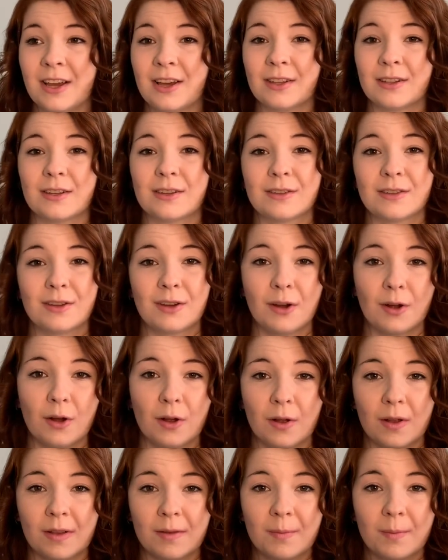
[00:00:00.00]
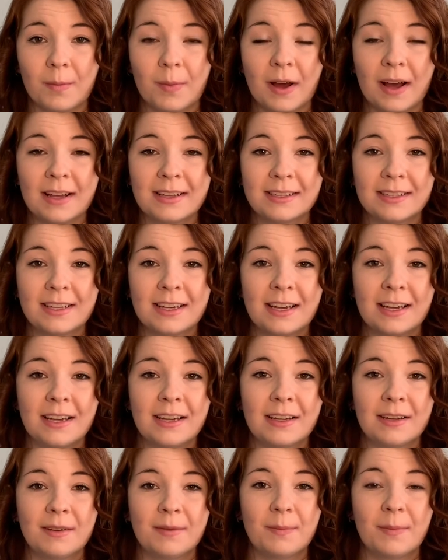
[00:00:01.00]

those little pasta